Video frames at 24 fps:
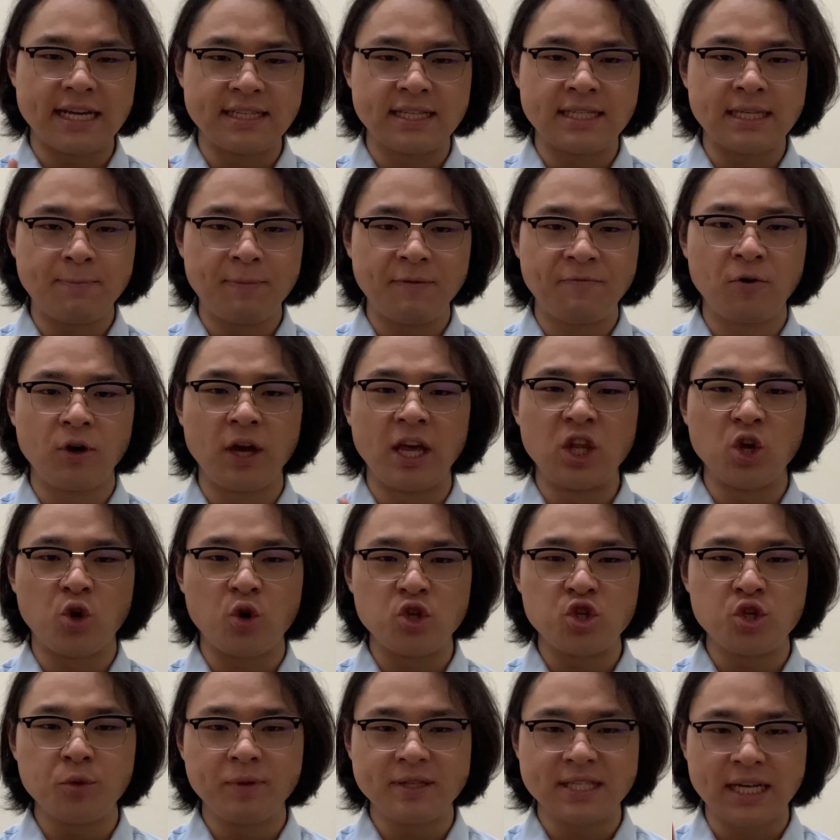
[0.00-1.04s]
I said before, in the
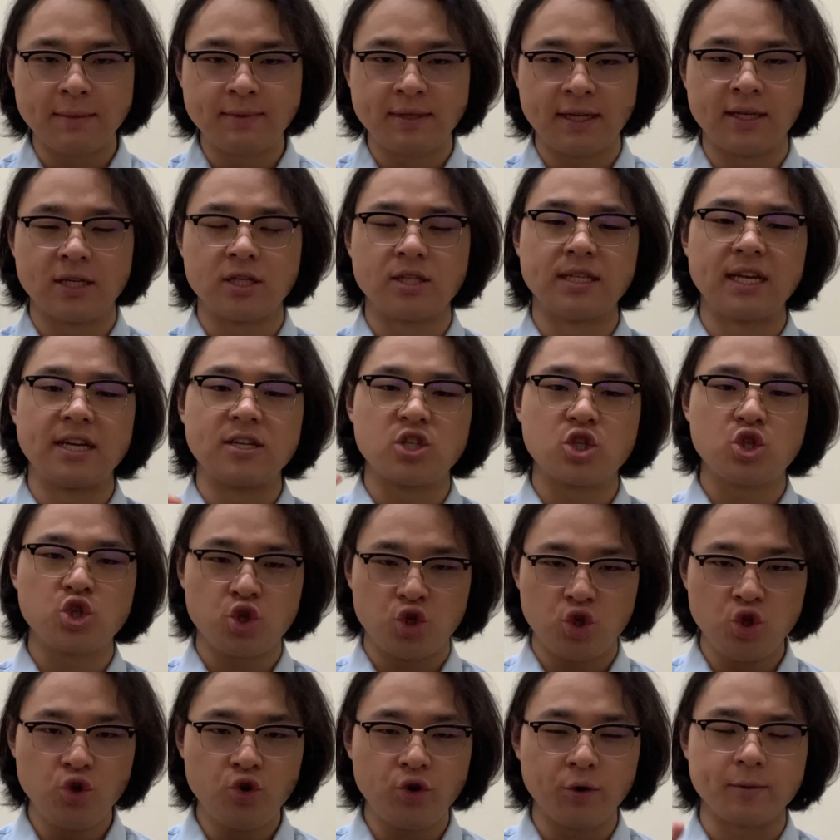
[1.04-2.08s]
quintuple time signatures, there's
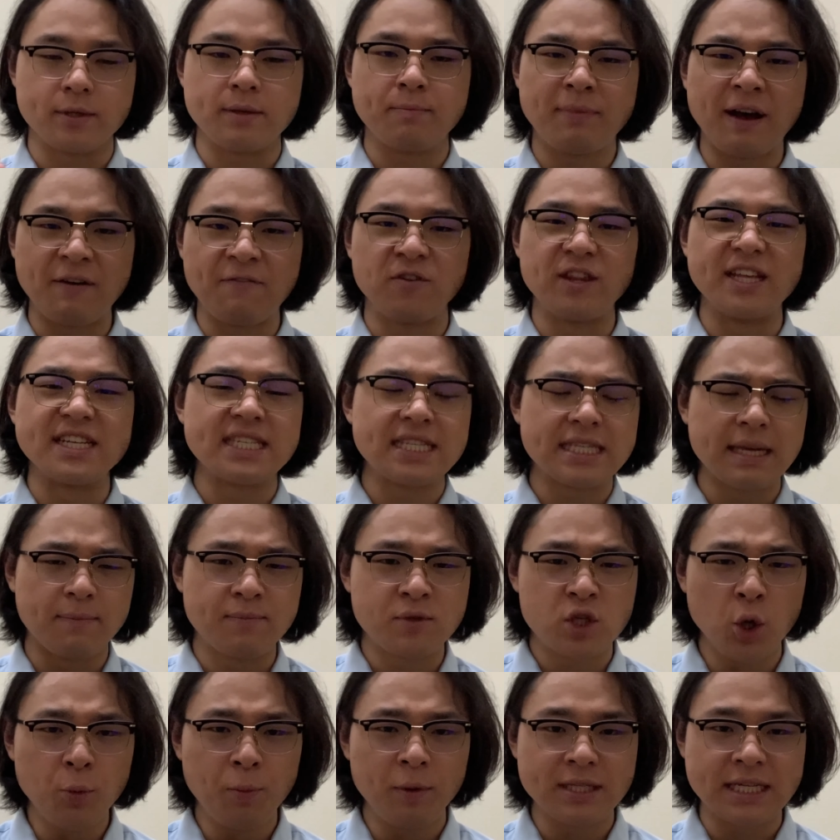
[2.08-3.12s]
2 groups, but for the
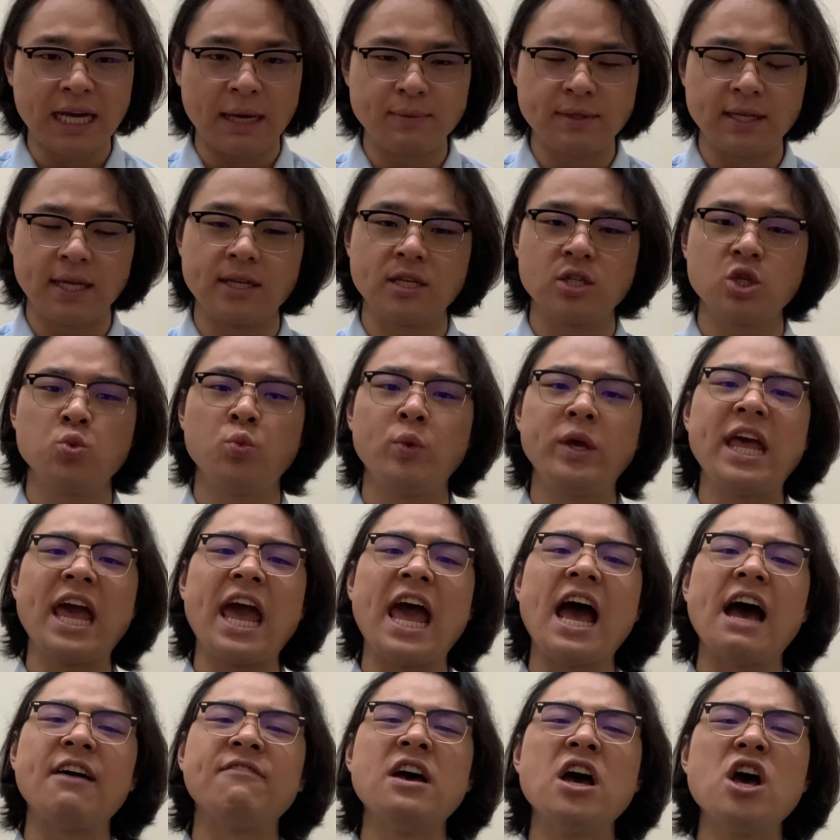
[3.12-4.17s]
septuple time signatures, we
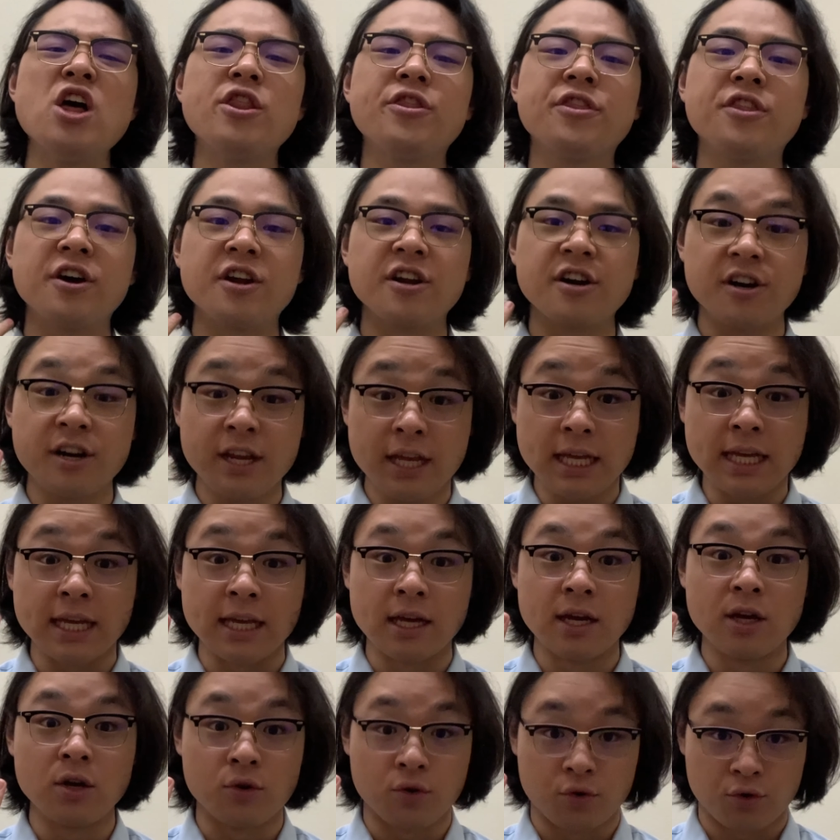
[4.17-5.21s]
have 3
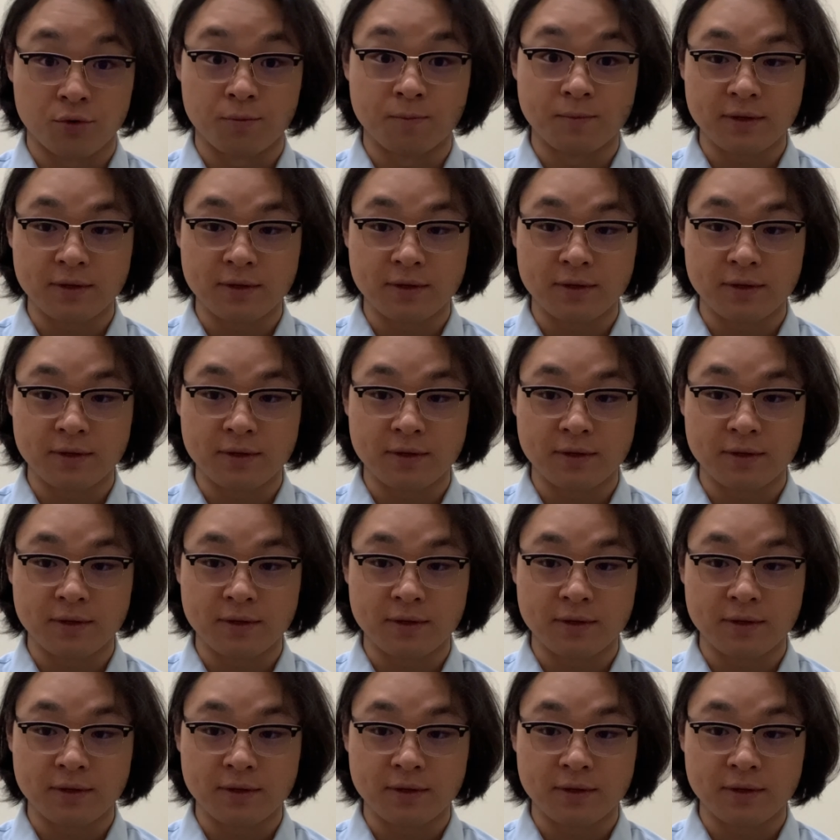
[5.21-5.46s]
groups.